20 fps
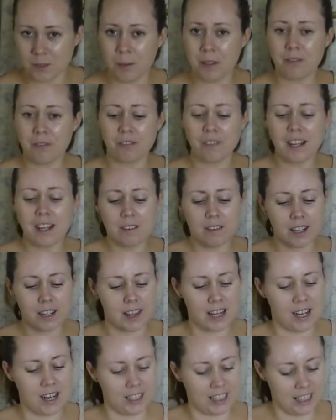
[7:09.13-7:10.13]
my favourite
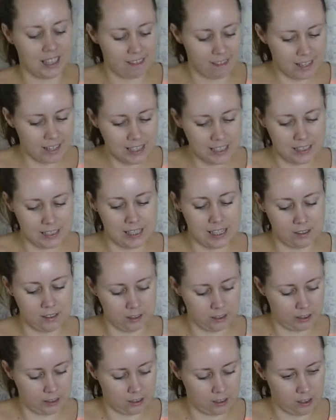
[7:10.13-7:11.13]
thing, and I think it's
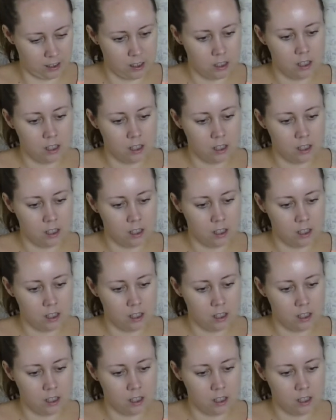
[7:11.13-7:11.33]
healthy.